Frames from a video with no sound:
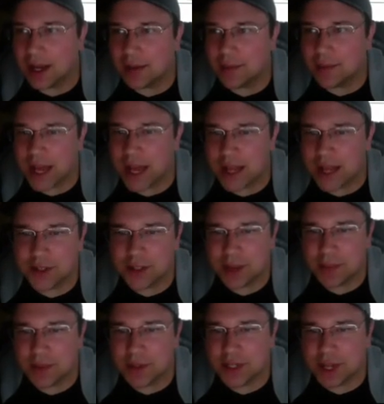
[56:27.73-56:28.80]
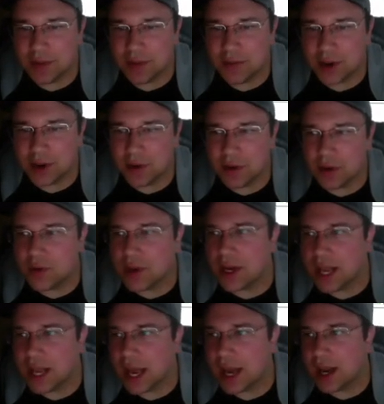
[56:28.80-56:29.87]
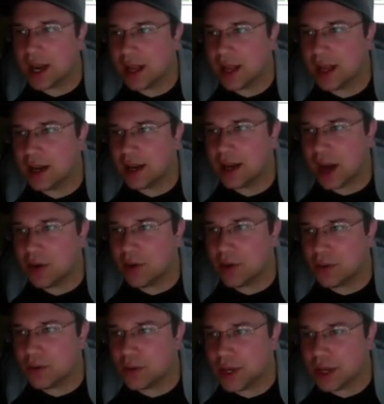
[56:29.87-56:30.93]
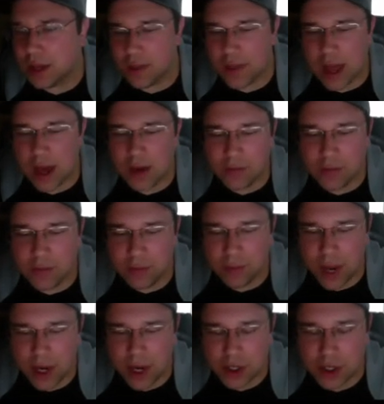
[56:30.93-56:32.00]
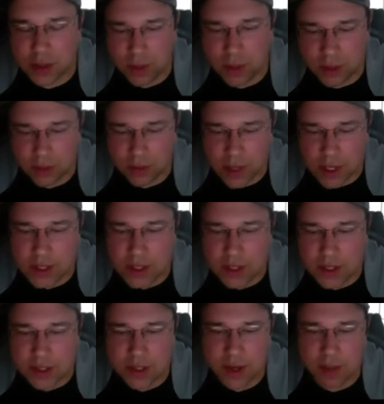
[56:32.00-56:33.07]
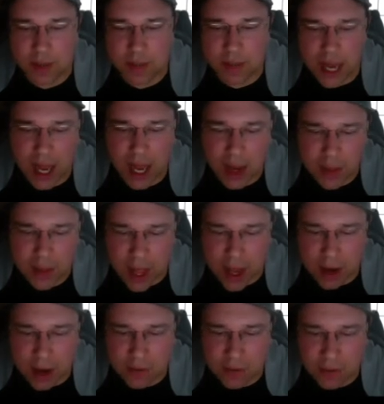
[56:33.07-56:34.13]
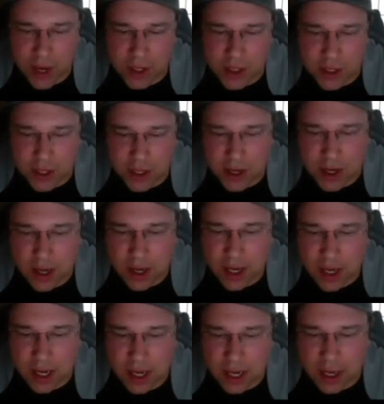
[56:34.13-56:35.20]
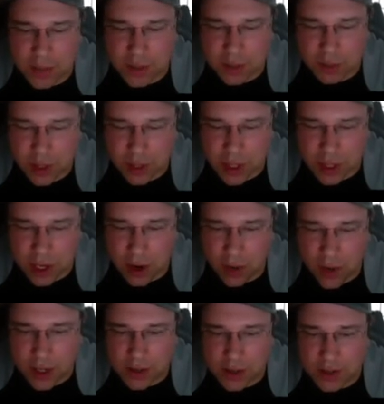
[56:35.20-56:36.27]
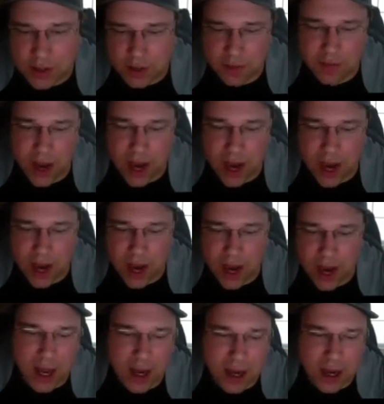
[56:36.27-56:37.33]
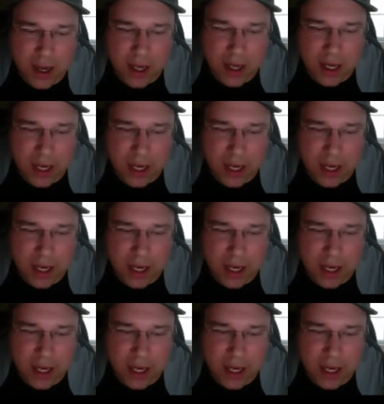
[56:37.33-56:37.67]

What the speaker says: That's the type of stuff you can get. Not only that information, but the reasons behind that information. So really going into the fact that